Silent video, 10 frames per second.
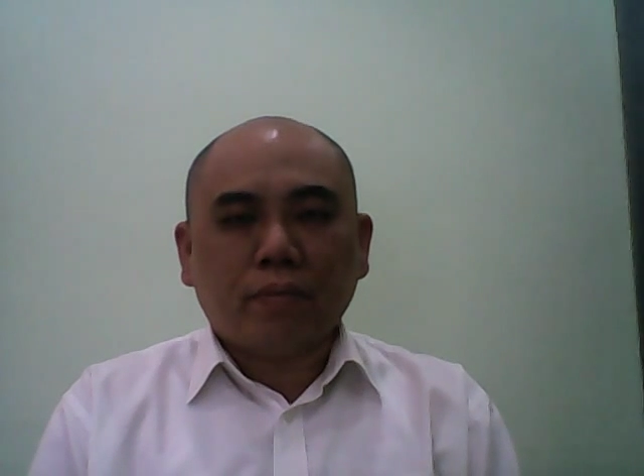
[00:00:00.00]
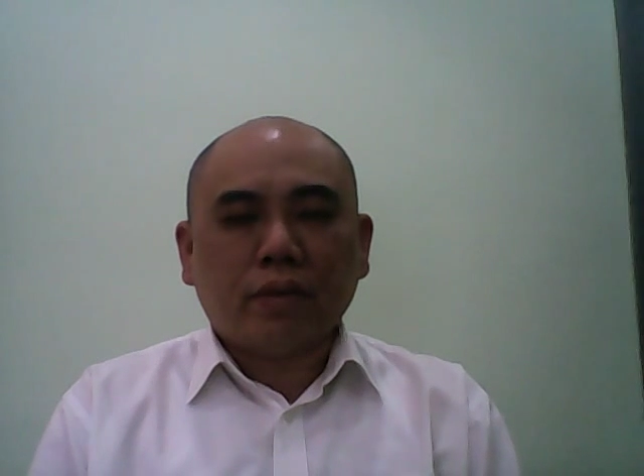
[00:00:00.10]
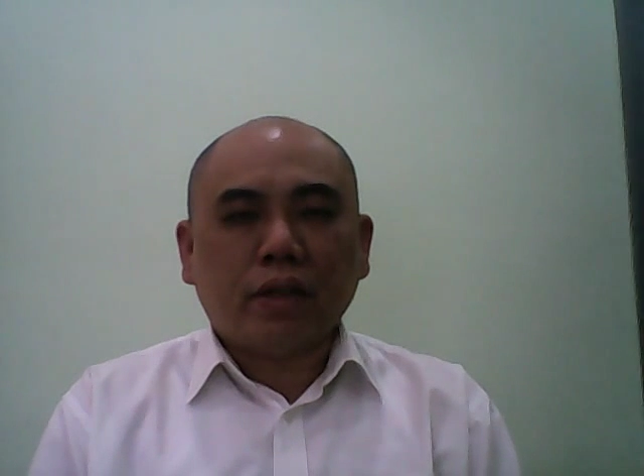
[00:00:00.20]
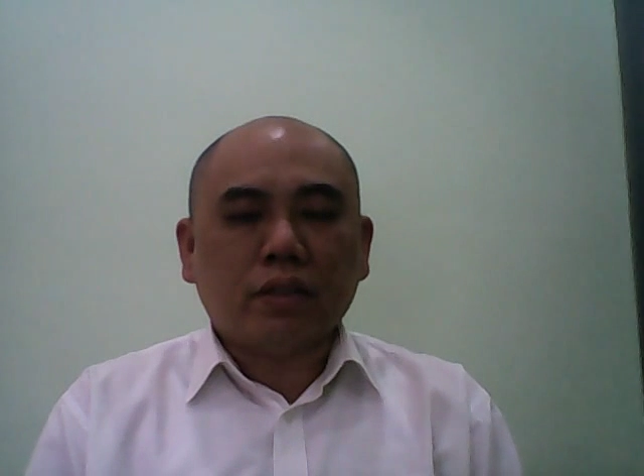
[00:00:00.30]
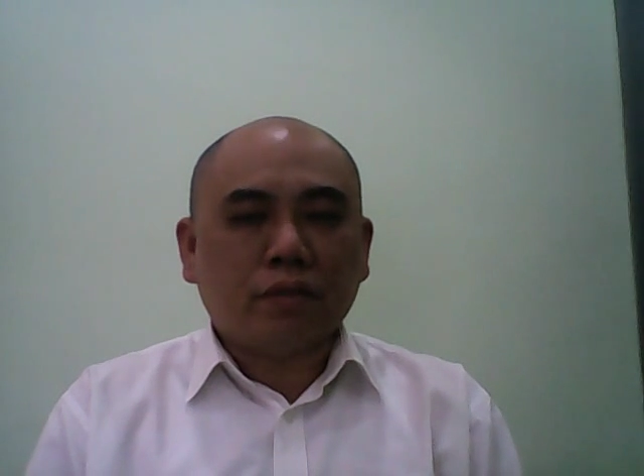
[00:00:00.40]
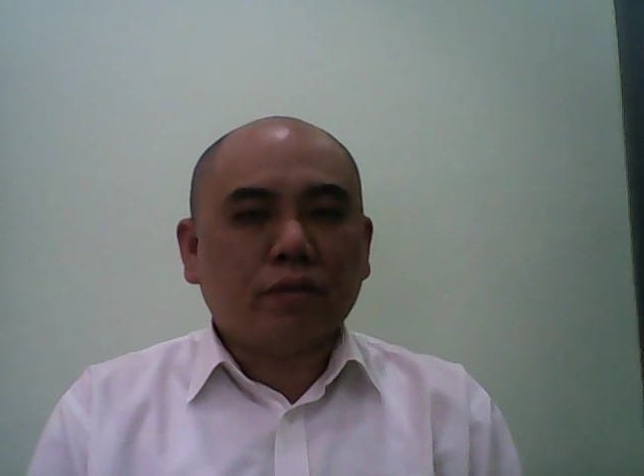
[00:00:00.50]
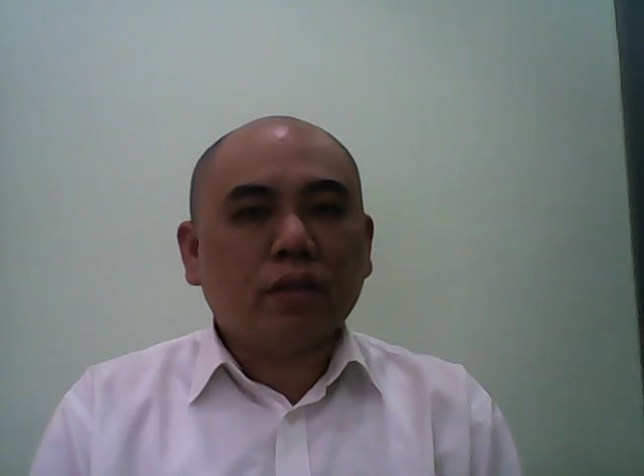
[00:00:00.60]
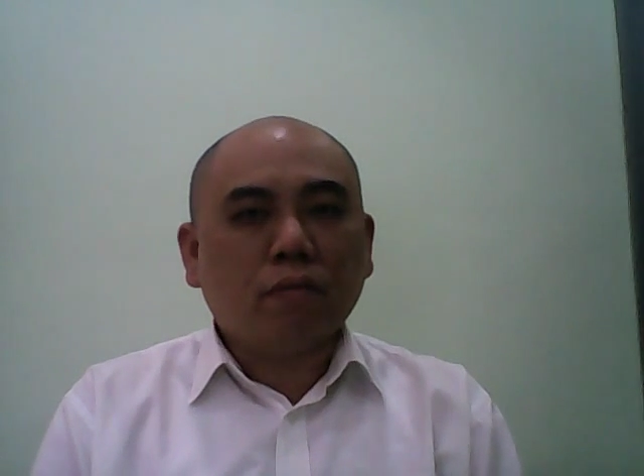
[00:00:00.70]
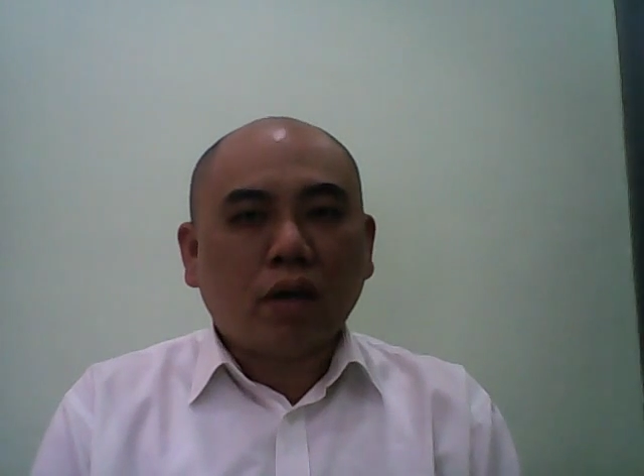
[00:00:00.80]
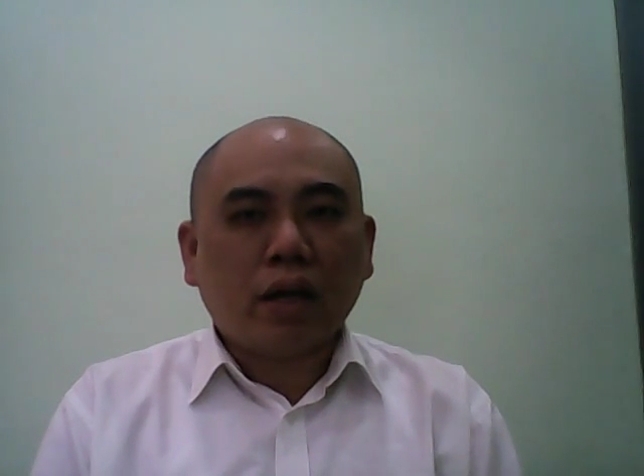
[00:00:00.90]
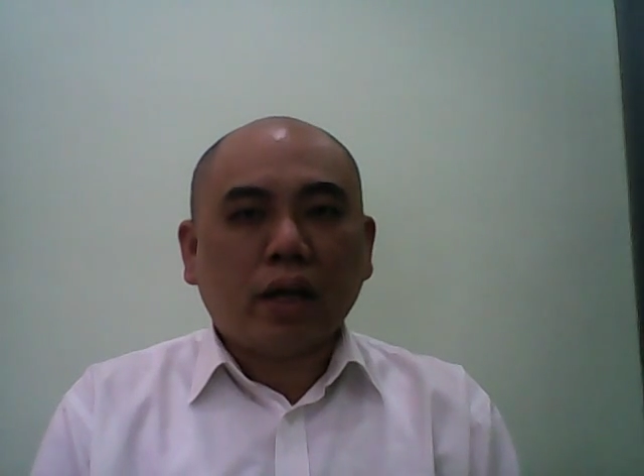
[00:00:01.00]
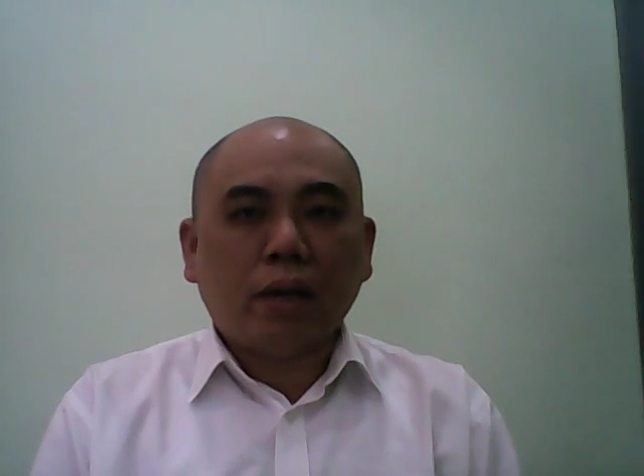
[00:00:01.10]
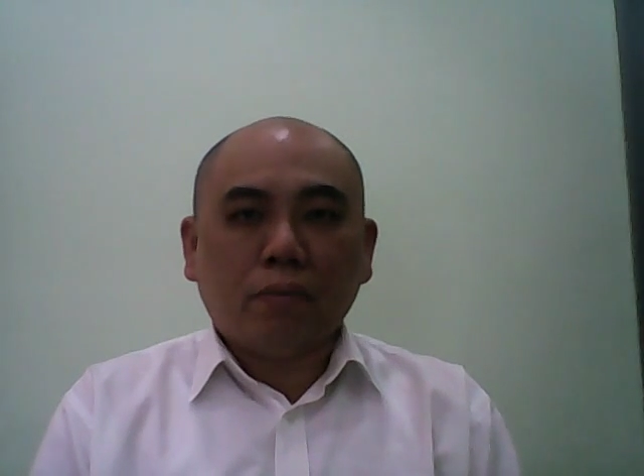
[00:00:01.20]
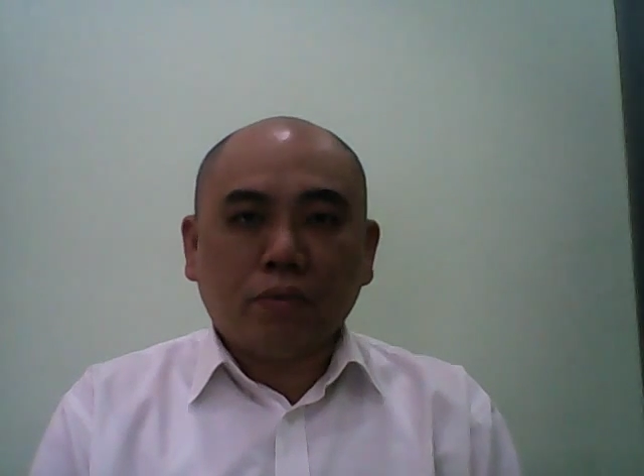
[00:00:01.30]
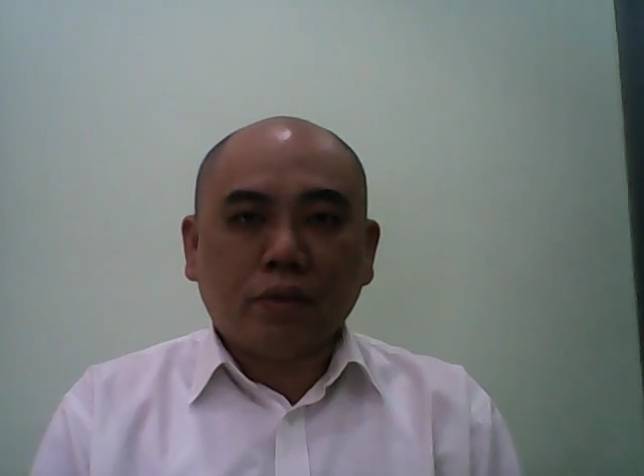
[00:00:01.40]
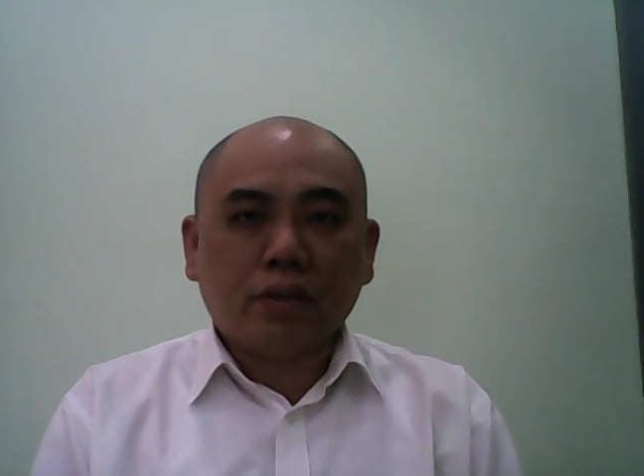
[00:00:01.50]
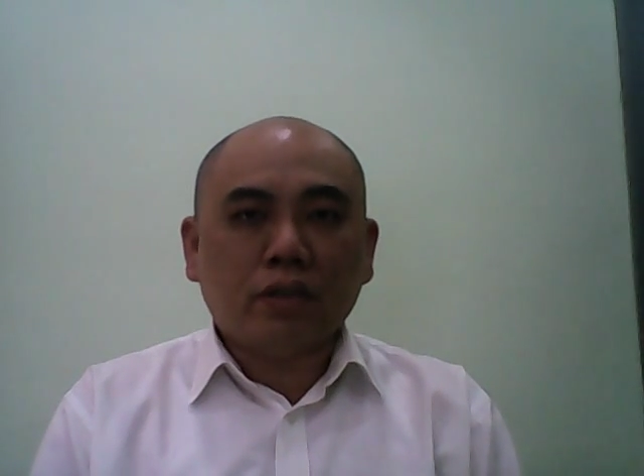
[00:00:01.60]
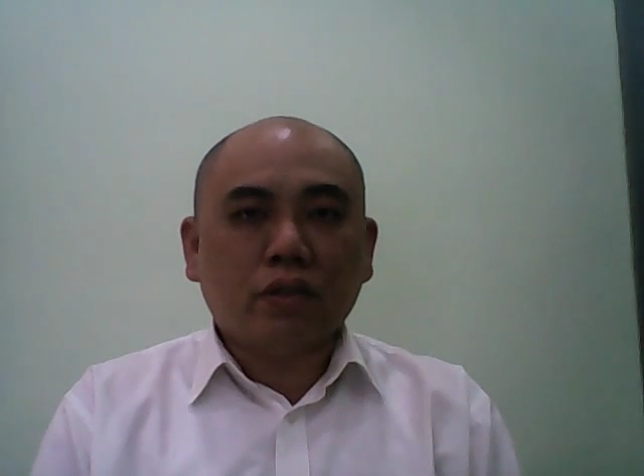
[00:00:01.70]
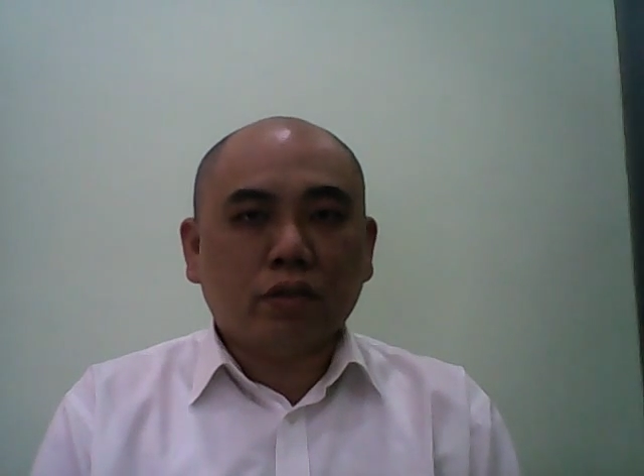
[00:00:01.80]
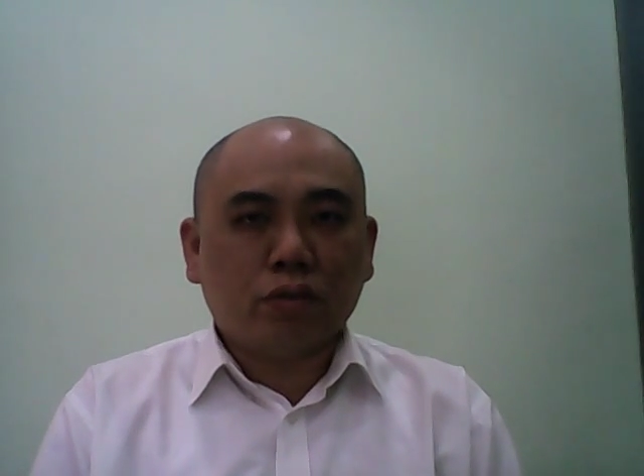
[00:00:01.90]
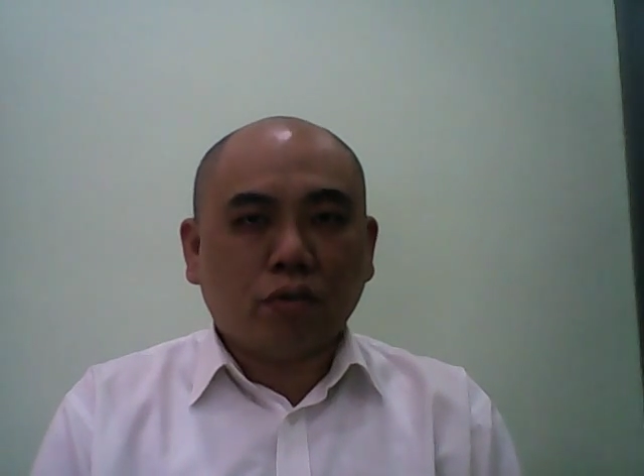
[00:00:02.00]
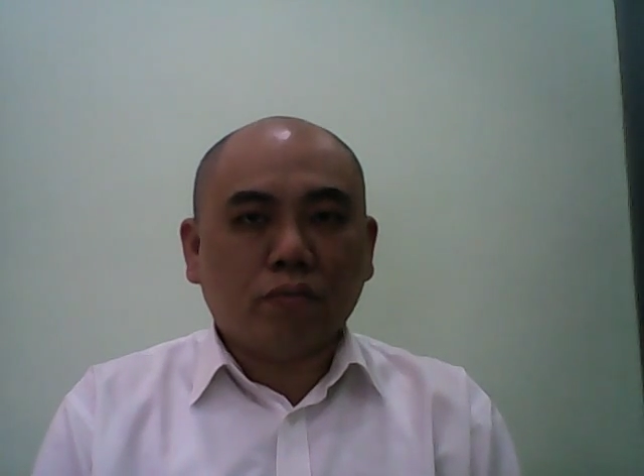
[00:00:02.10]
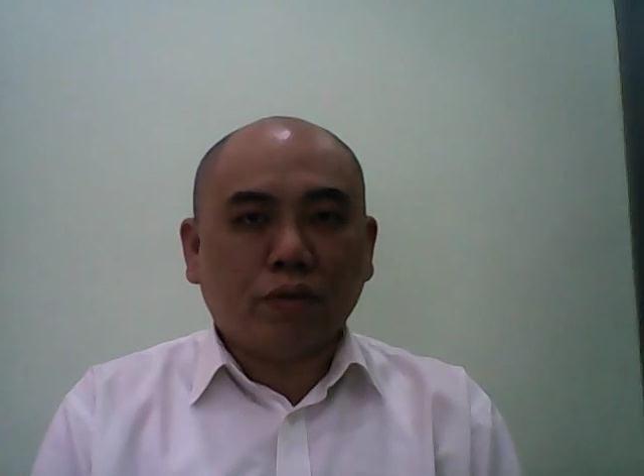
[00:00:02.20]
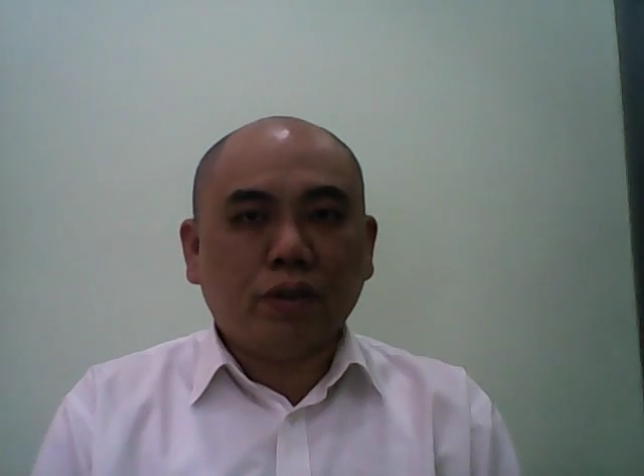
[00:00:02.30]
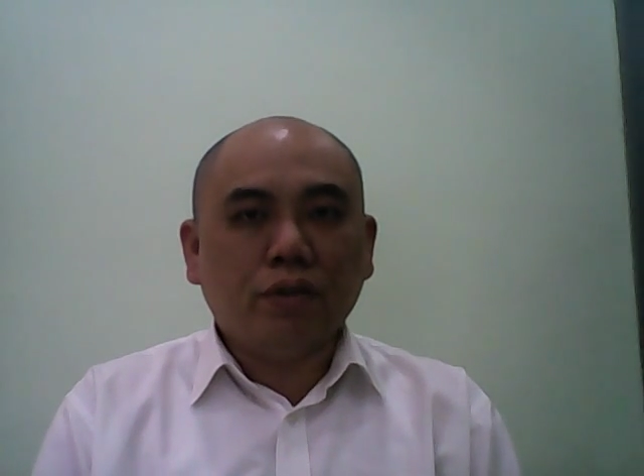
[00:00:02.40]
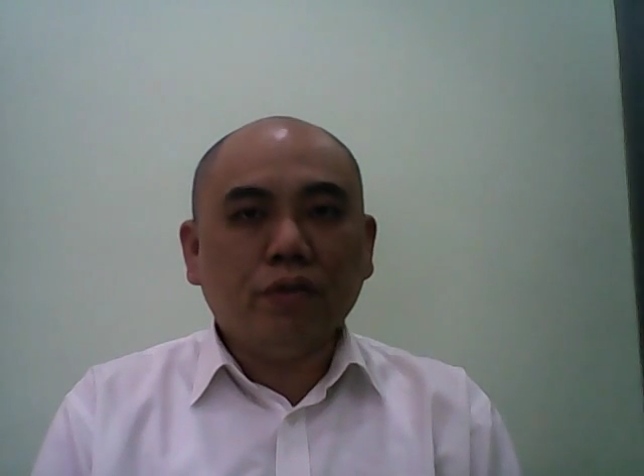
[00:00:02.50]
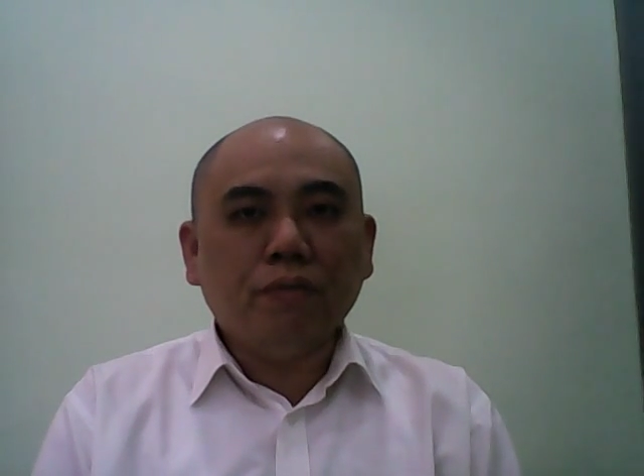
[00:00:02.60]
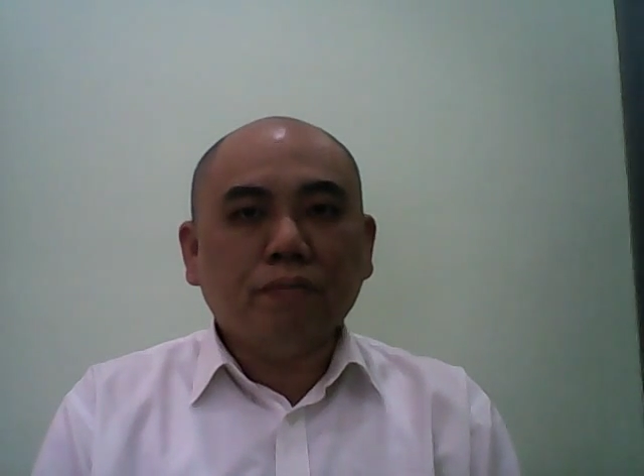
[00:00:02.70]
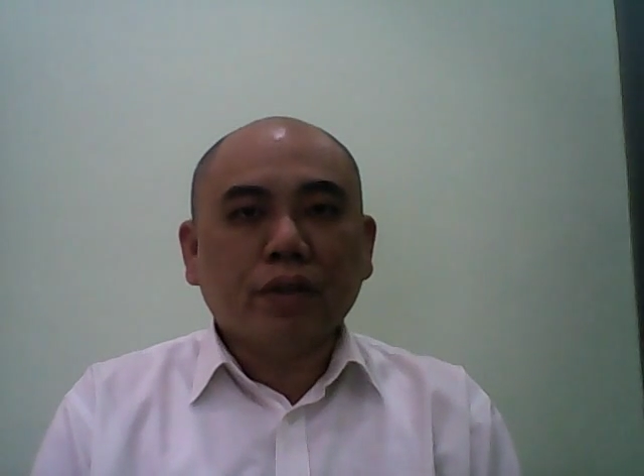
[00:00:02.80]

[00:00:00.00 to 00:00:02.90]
That is the reason why I am doing this short video,